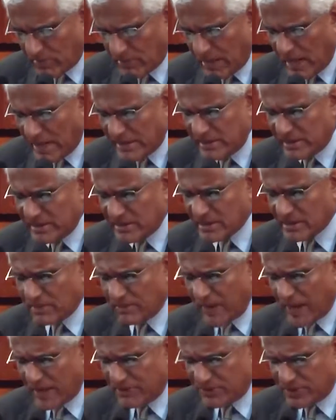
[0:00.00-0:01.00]
And in his
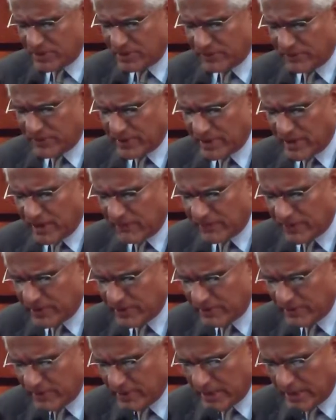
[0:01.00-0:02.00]
capacity of the governor,